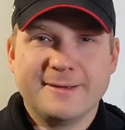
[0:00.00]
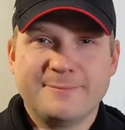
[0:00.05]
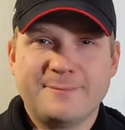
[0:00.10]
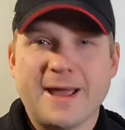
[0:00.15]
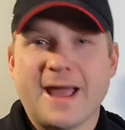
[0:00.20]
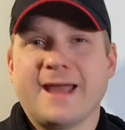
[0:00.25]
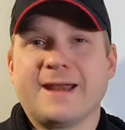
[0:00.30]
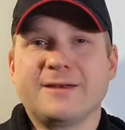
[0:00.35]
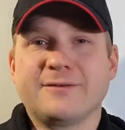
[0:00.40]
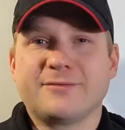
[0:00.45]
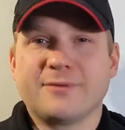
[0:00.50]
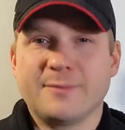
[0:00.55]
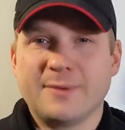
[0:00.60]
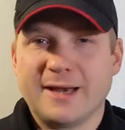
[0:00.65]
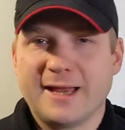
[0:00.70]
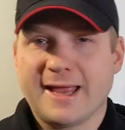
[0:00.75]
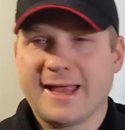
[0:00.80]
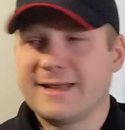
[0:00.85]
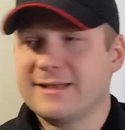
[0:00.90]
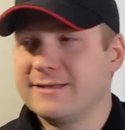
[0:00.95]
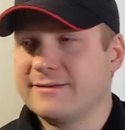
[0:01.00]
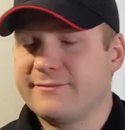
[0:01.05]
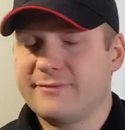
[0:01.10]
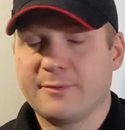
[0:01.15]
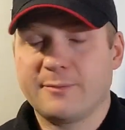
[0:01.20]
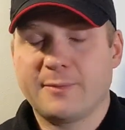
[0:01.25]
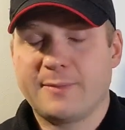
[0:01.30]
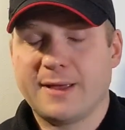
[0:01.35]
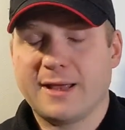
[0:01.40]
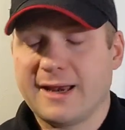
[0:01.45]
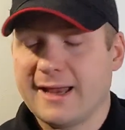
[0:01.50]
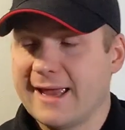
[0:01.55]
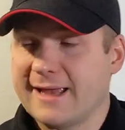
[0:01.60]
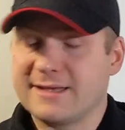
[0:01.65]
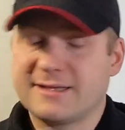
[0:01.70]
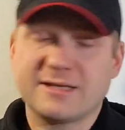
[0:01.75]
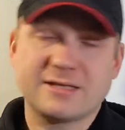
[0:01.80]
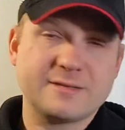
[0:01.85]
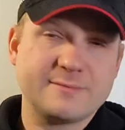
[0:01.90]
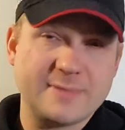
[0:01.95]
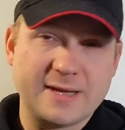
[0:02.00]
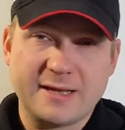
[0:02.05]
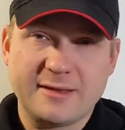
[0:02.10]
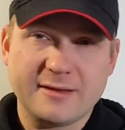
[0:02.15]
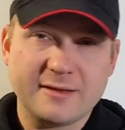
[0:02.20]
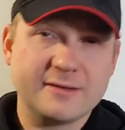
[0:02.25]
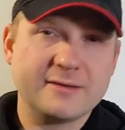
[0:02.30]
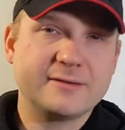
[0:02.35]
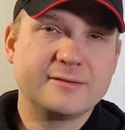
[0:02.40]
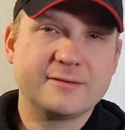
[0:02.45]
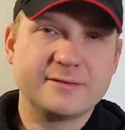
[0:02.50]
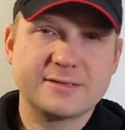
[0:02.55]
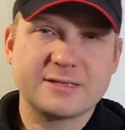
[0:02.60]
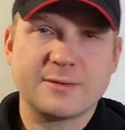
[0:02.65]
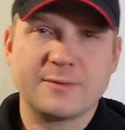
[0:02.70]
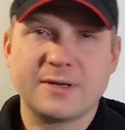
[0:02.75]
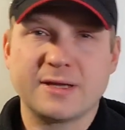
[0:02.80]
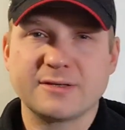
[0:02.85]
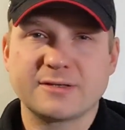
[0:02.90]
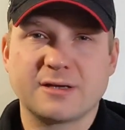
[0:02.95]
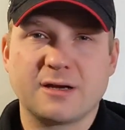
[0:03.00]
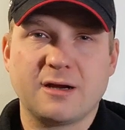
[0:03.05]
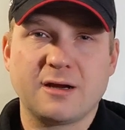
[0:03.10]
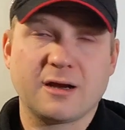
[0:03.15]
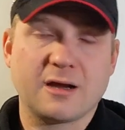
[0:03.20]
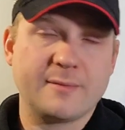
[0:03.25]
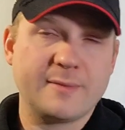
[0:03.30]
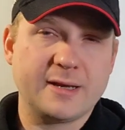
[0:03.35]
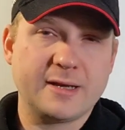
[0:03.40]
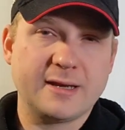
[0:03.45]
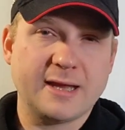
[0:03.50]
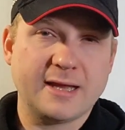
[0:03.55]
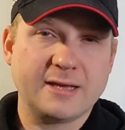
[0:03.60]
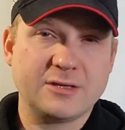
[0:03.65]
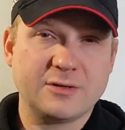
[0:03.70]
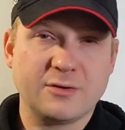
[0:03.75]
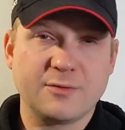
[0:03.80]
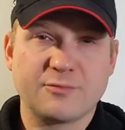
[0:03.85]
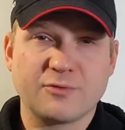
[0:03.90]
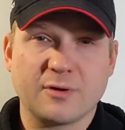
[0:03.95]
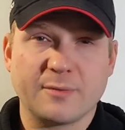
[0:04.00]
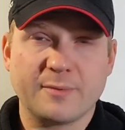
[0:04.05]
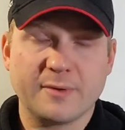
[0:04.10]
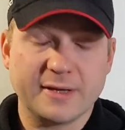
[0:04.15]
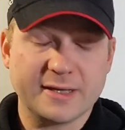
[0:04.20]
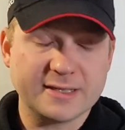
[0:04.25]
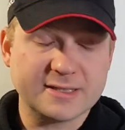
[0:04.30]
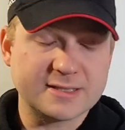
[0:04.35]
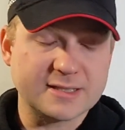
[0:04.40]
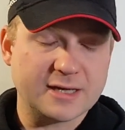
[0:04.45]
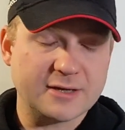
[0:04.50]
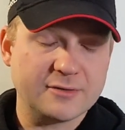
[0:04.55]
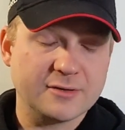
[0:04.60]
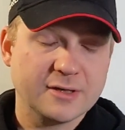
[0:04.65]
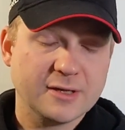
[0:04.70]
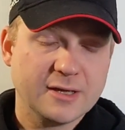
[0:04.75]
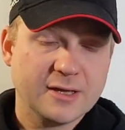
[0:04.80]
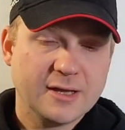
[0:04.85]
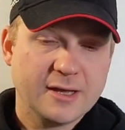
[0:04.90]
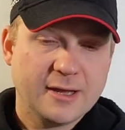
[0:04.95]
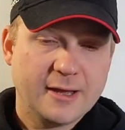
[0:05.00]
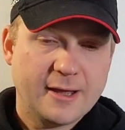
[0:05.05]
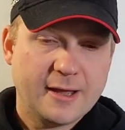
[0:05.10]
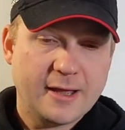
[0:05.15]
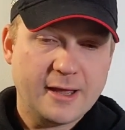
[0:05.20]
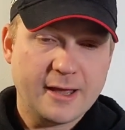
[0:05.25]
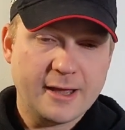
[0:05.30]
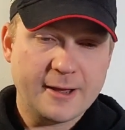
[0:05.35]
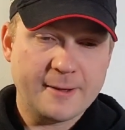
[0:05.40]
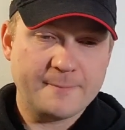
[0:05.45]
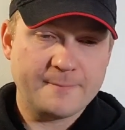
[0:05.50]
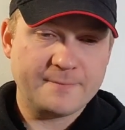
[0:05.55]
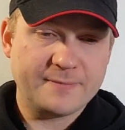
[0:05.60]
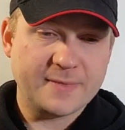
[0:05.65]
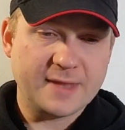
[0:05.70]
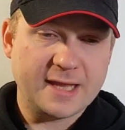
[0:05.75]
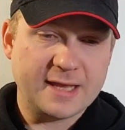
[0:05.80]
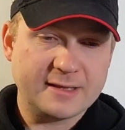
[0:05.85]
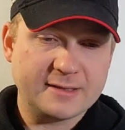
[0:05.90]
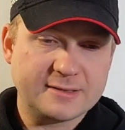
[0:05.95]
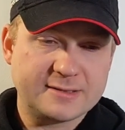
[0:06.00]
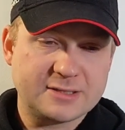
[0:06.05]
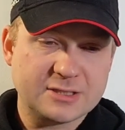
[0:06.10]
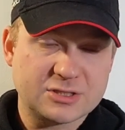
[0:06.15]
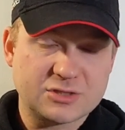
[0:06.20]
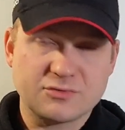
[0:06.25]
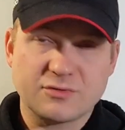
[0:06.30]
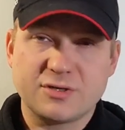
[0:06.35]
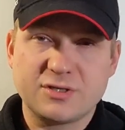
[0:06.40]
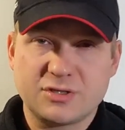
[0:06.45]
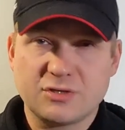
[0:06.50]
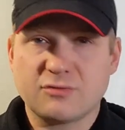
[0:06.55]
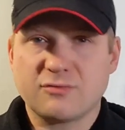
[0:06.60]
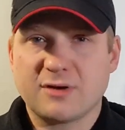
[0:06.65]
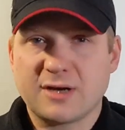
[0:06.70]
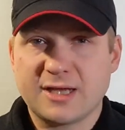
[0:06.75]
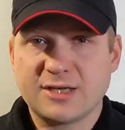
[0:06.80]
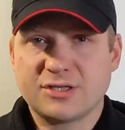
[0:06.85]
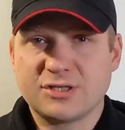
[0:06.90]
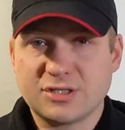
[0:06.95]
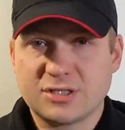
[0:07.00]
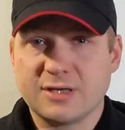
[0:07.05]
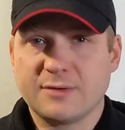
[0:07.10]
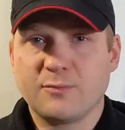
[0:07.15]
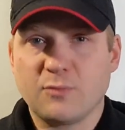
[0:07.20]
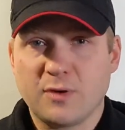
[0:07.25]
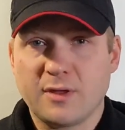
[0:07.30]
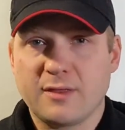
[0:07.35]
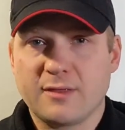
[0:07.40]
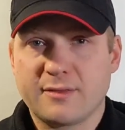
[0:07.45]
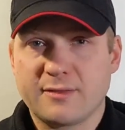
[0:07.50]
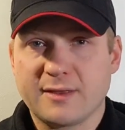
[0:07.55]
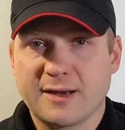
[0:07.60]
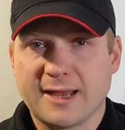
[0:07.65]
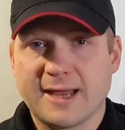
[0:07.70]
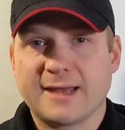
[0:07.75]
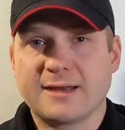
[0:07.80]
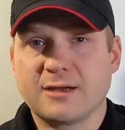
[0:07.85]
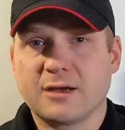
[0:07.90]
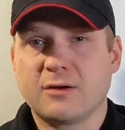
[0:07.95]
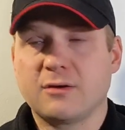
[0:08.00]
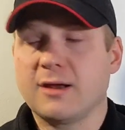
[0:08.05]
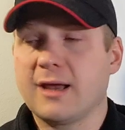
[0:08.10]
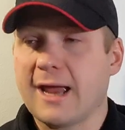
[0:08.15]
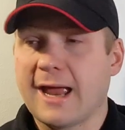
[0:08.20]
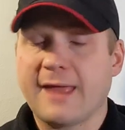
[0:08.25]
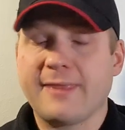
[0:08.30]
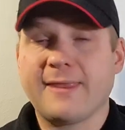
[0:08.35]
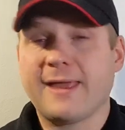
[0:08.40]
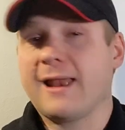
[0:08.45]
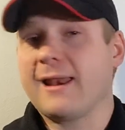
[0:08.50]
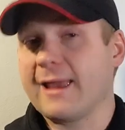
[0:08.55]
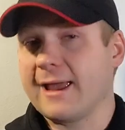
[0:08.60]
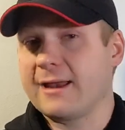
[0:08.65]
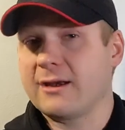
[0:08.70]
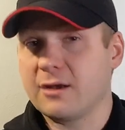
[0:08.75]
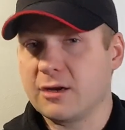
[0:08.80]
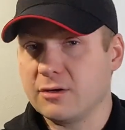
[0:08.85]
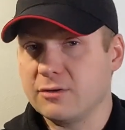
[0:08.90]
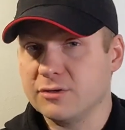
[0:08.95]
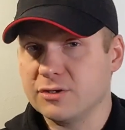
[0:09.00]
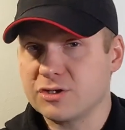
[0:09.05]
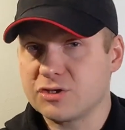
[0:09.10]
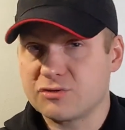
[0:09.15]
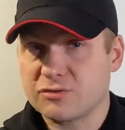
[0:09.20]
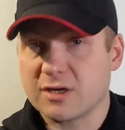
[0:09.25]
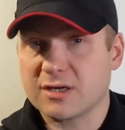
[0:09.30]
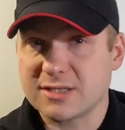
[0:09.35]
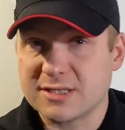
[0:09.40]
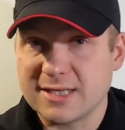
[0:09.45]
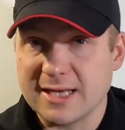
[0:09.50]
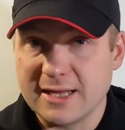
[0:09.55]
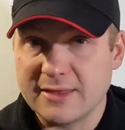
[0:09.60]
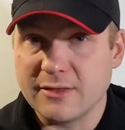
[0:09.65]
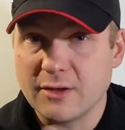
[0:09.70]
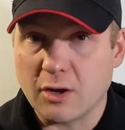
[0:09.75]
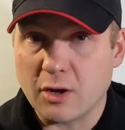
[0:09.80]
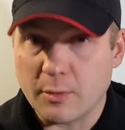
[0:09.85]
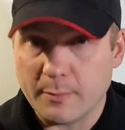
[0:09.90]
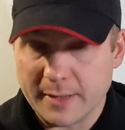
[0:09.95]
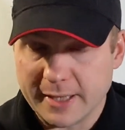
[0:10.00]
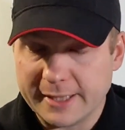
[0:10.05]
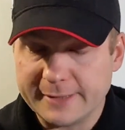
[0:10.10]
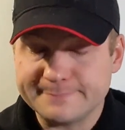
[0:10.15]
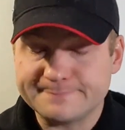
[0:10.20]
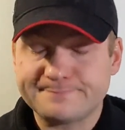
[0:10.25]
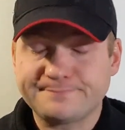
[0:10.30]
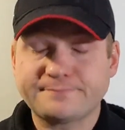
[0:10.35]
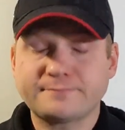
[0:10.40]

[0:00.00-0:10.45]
banned from a bit of land doesn't mean that someone else can't come in and do it properly. So it destroys your relationship with the landowner and that landowner's trust in the hobby.